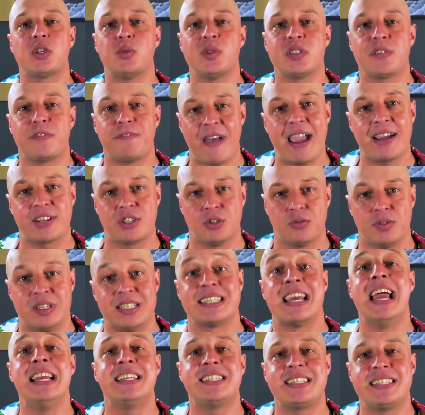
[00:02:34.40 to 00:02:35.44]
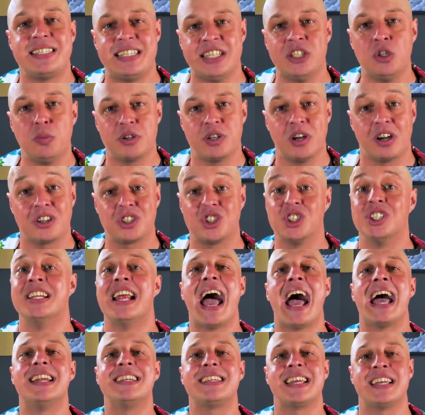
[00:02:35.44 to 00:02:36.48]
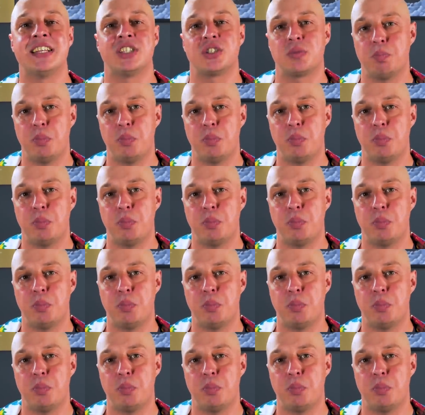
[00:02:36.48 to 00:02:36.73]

to its factories, its steel production, and its